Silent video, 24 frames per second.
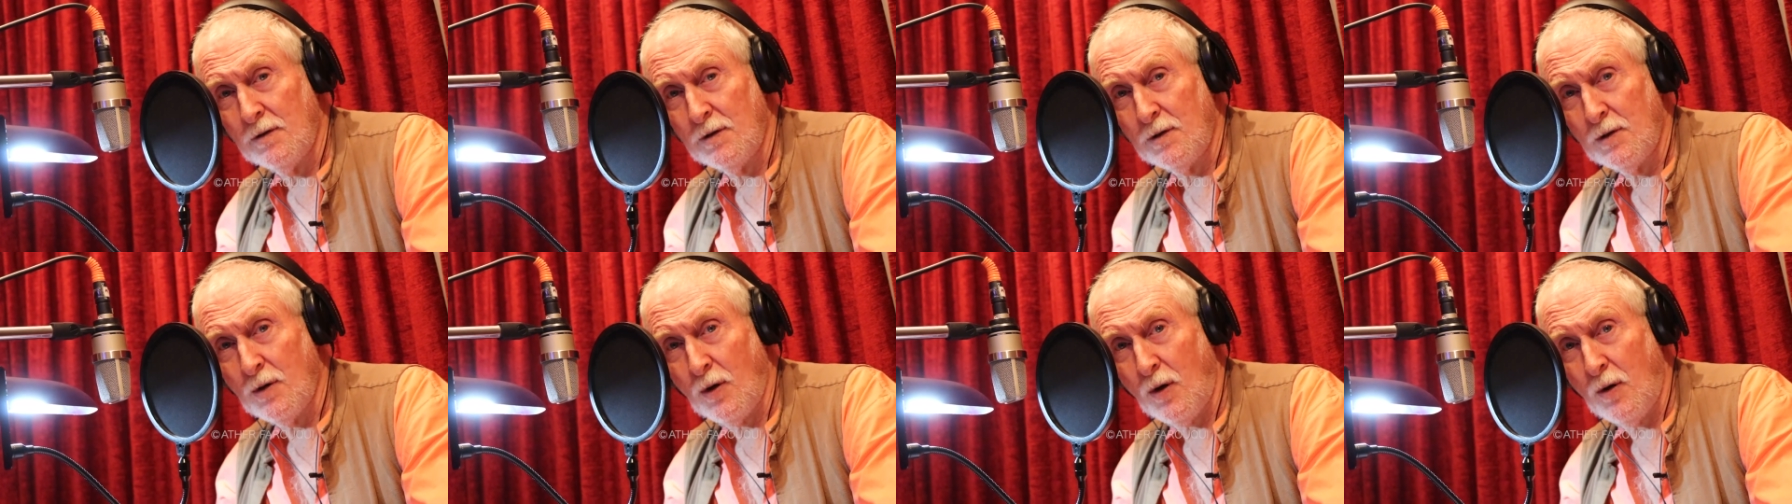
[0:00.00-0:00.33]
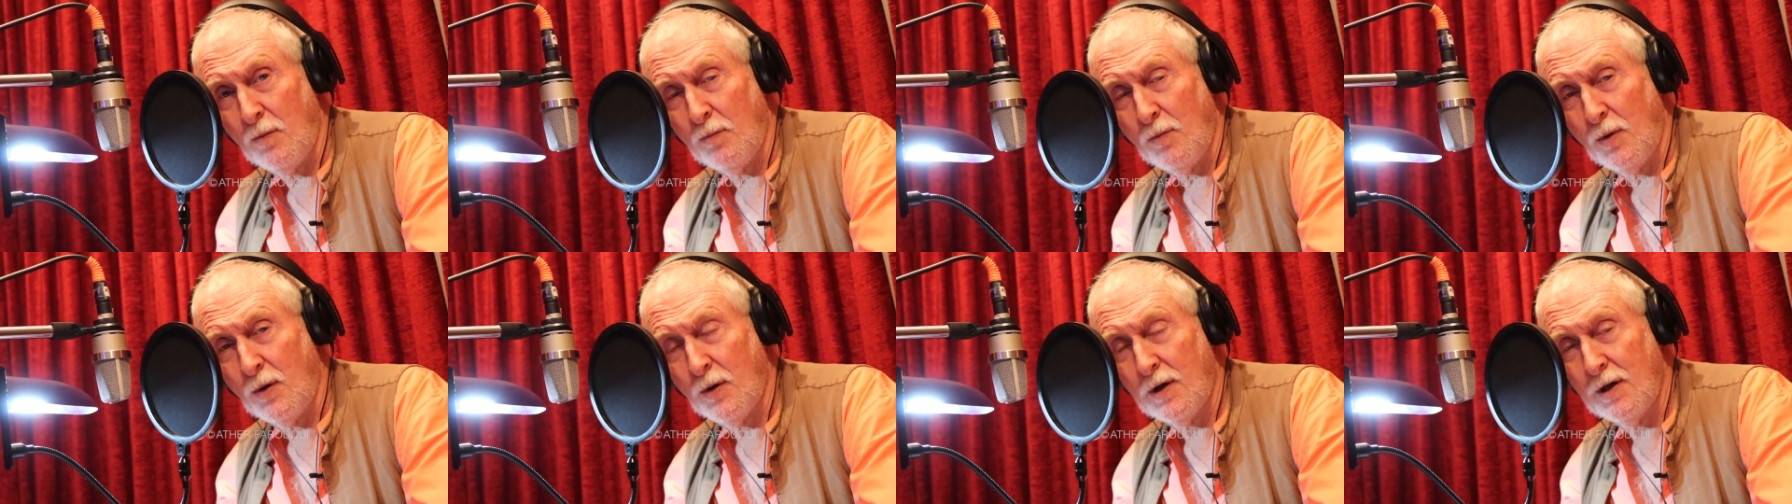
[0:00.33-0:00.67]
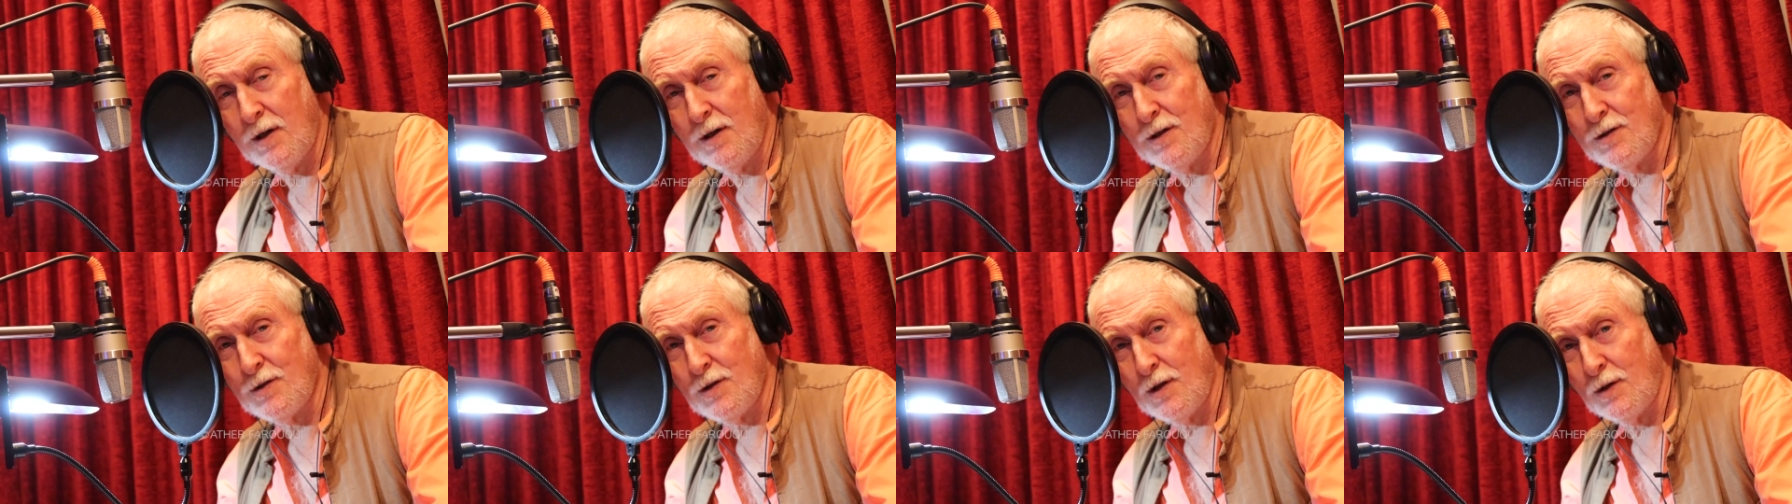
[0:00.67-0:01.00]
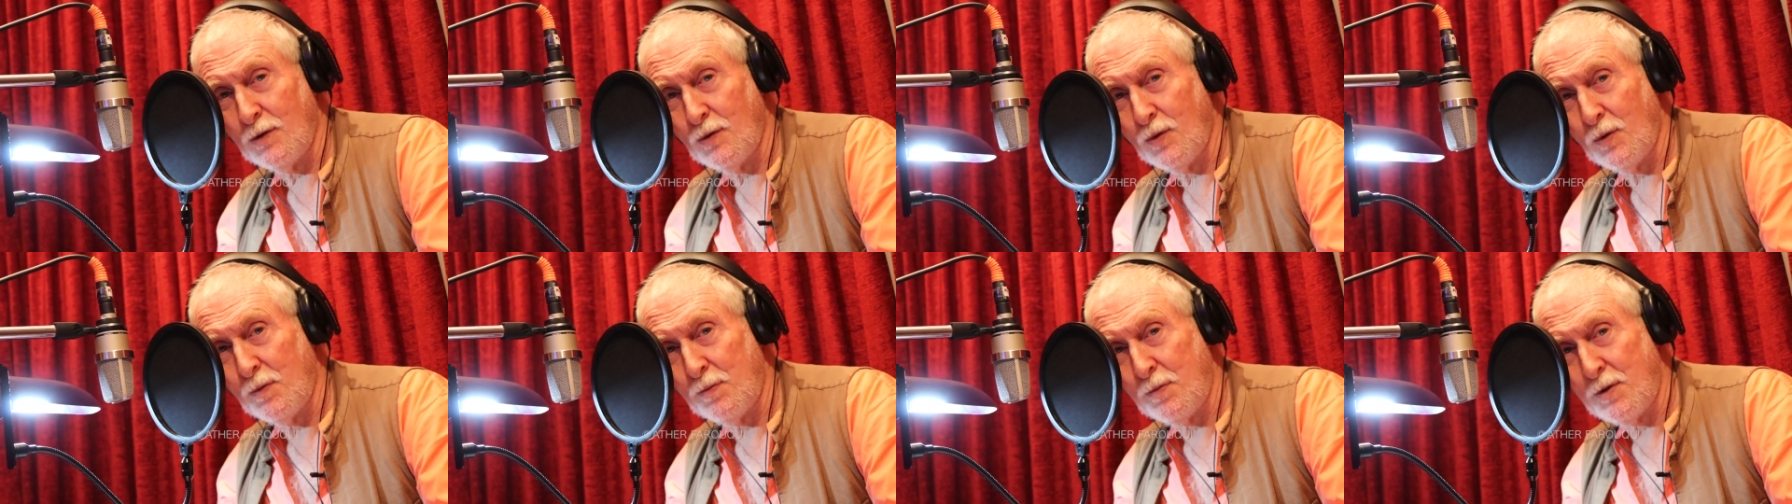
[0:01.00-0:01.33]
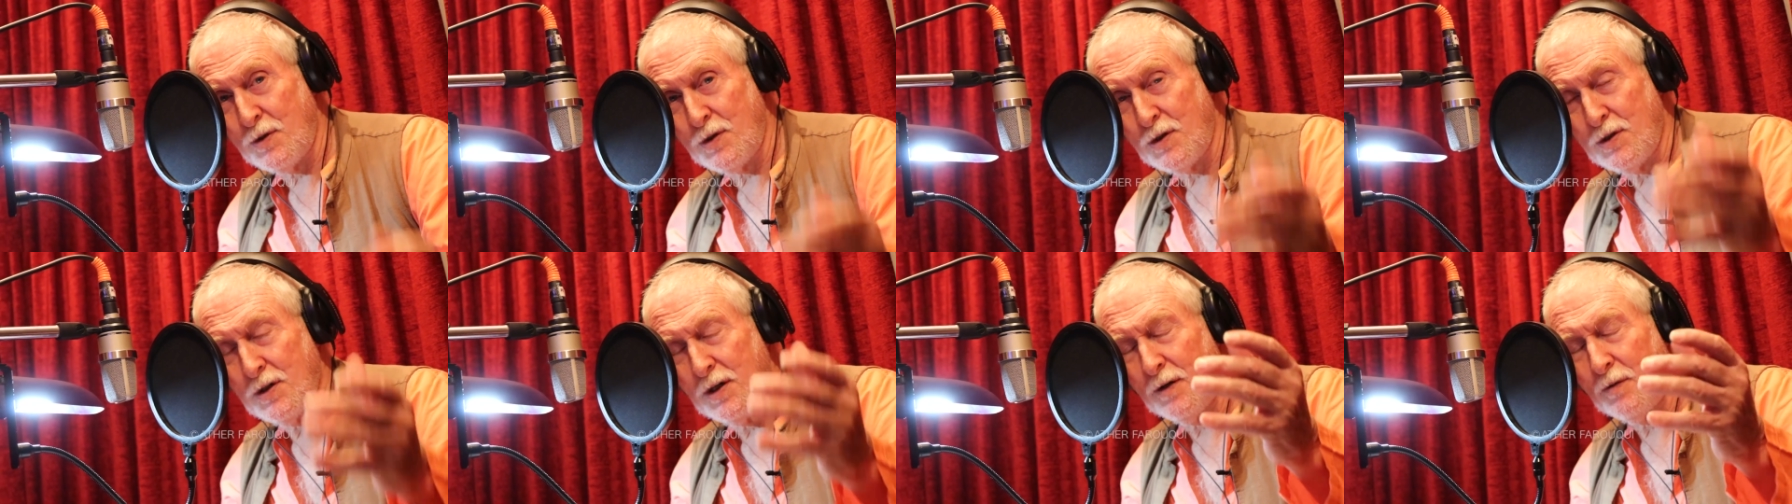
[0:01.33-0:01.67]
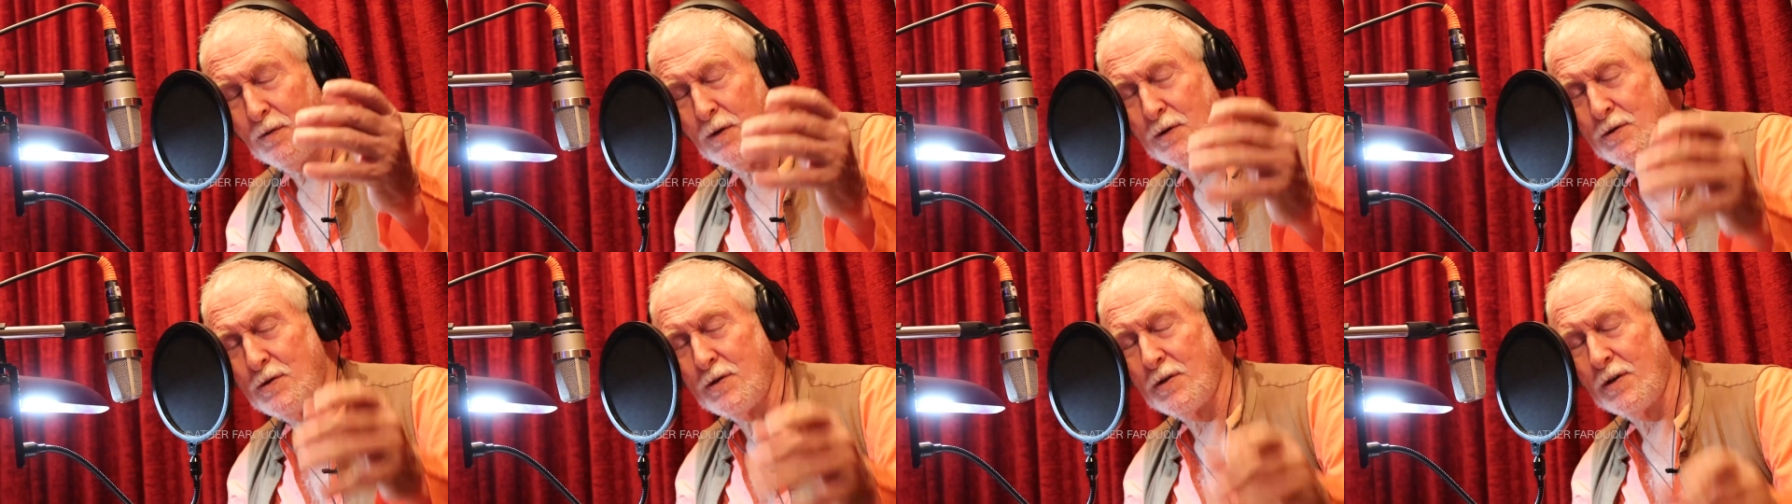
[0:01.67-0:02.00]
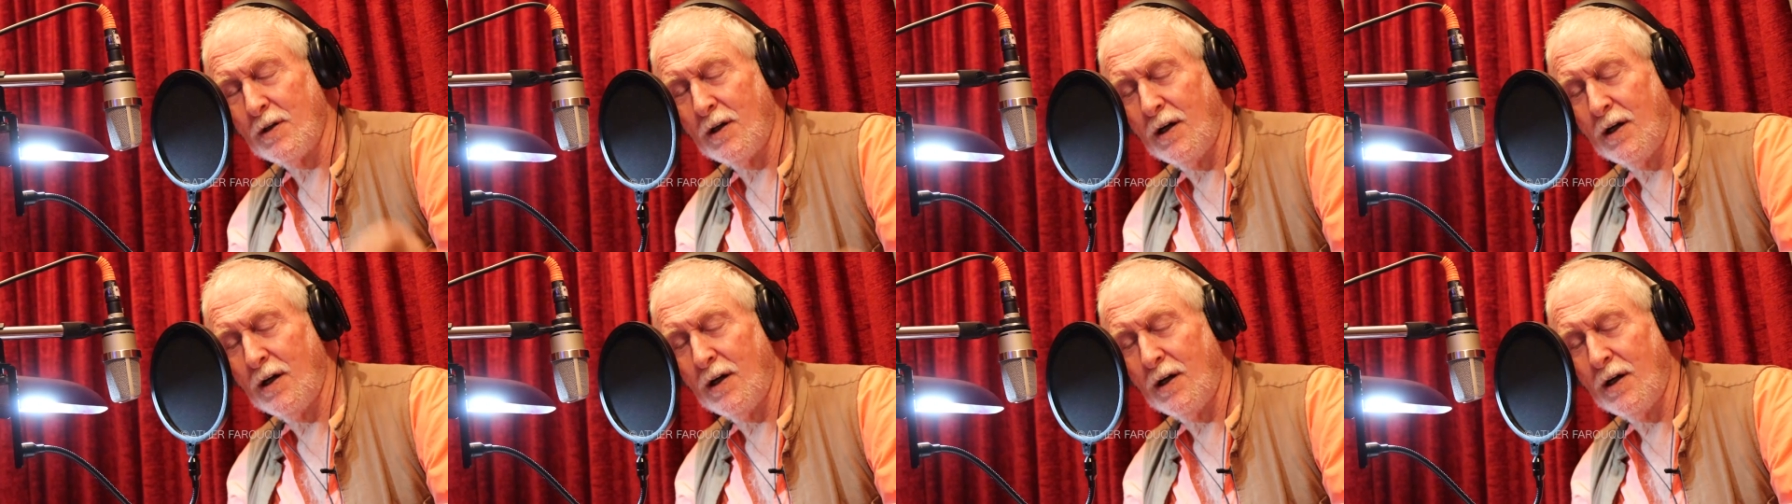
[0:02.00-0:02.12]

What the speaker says: Dom Moraes and to appreciate once